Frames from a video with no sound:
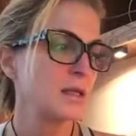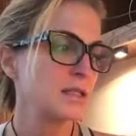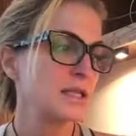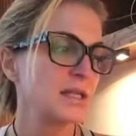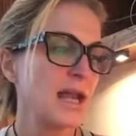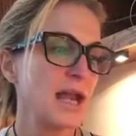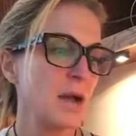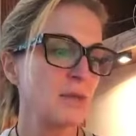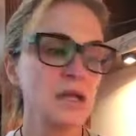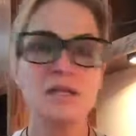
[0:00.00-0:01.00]
Today
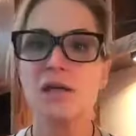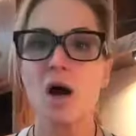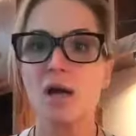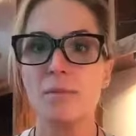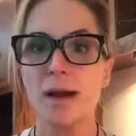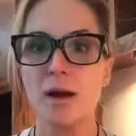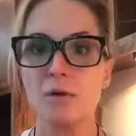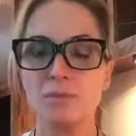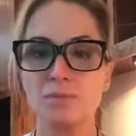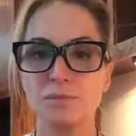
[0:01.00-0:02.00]
I'm going to talk
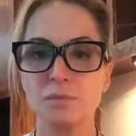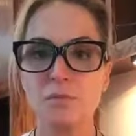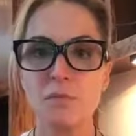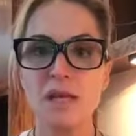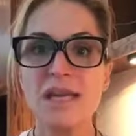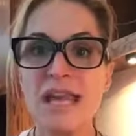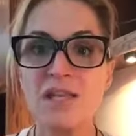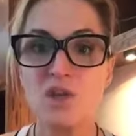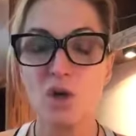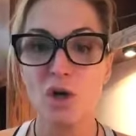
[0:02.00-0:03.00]
about
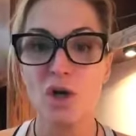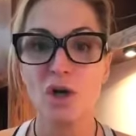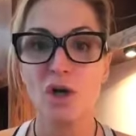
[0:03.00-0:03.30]
nature.